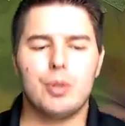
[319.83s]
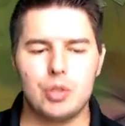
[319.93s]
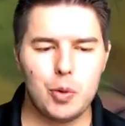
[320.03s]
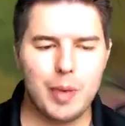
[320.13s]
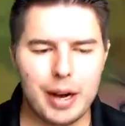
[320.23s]

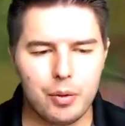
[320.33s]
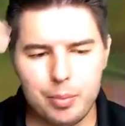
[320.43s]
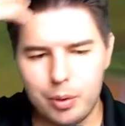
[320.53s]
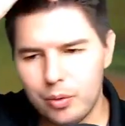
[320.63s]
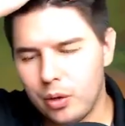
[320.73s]
2-mana
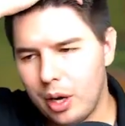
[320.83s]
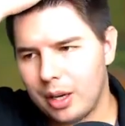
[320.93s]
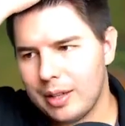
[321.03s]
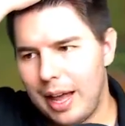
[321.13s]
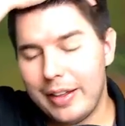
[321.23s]
removal card
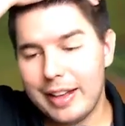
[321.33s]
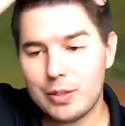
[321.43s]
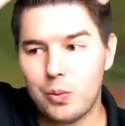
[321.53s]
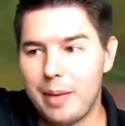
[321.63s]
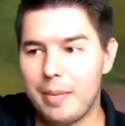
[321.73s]
that I think is
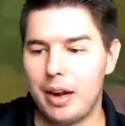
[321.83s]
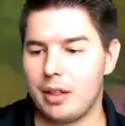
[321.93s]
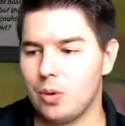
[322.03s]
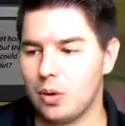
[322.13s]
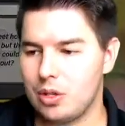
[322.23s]
way better than
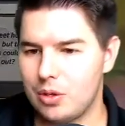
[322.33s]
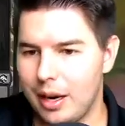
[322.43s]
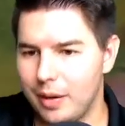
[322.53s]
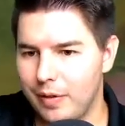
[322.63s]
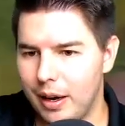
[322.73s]
Scorching
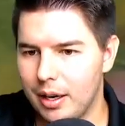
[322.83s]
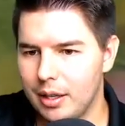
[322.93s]
Dragonfire.